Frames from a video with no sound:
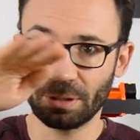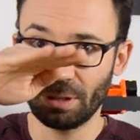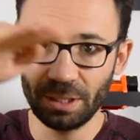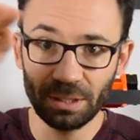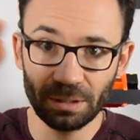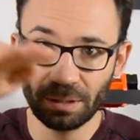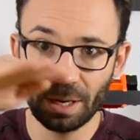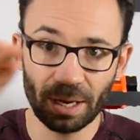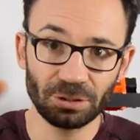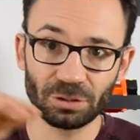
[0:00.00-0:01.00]
only
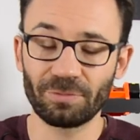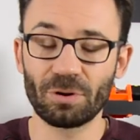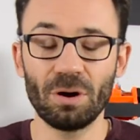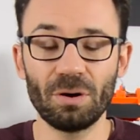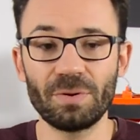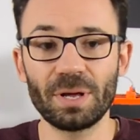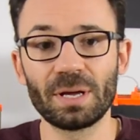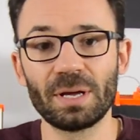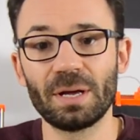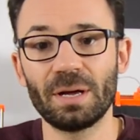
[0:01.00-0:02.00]
lines of code,
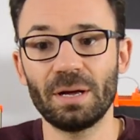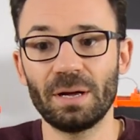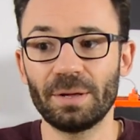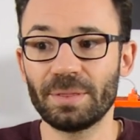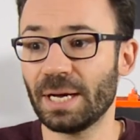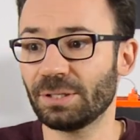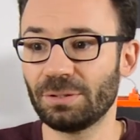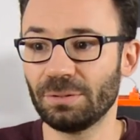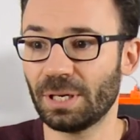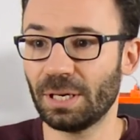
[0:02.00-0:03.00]

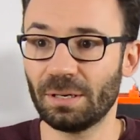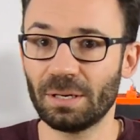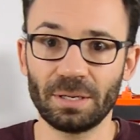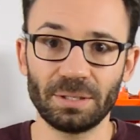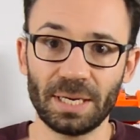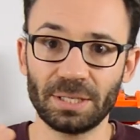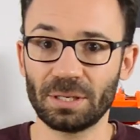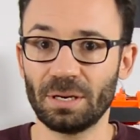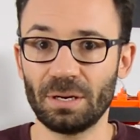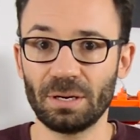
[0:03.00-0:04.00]
that you can
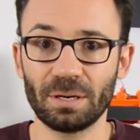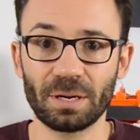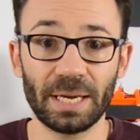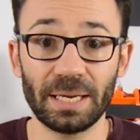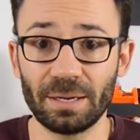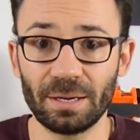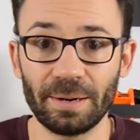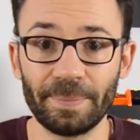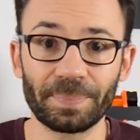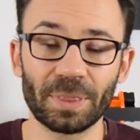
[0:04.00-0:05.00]
data log
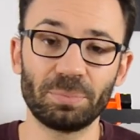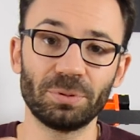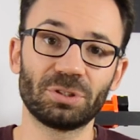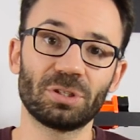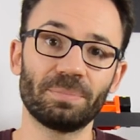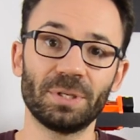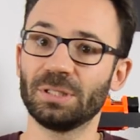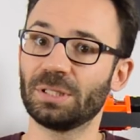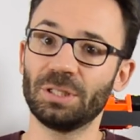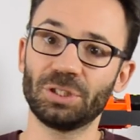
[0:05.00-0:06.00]
and put some
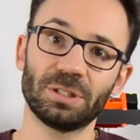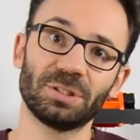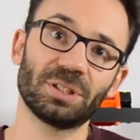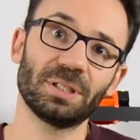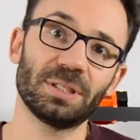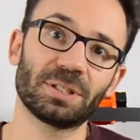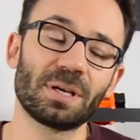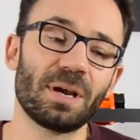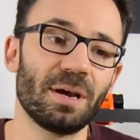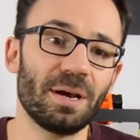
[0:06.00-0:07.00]
intelligence in
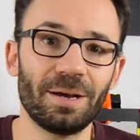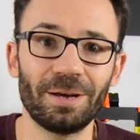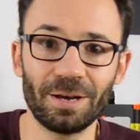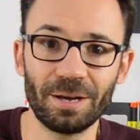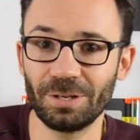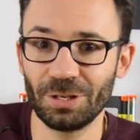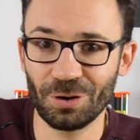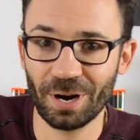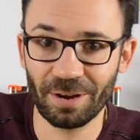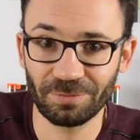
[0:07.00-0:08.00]
it,
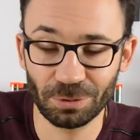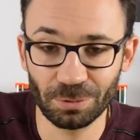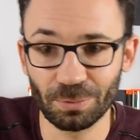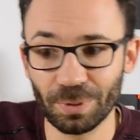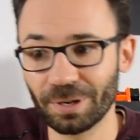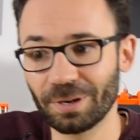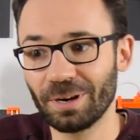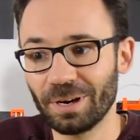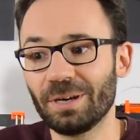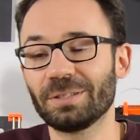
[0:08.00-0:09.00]
you have to work a
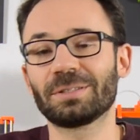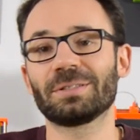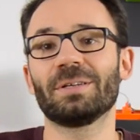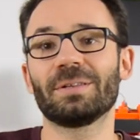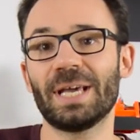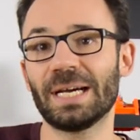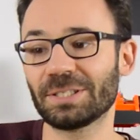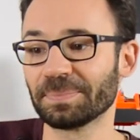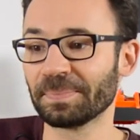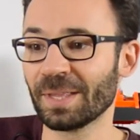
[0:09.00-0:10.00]
lot on
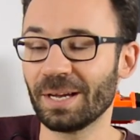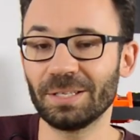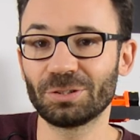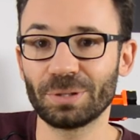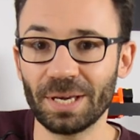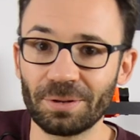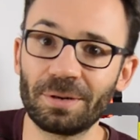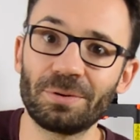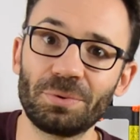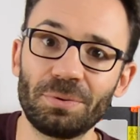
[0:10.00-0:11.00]
that. And
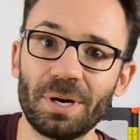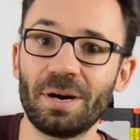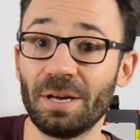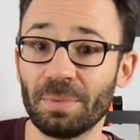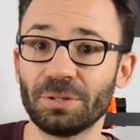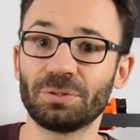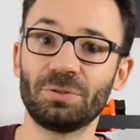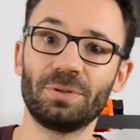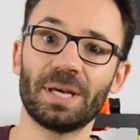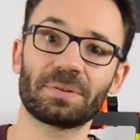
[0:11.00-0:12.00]
together we were able to
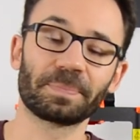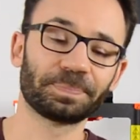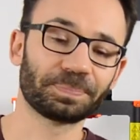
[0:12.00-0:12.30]
do that.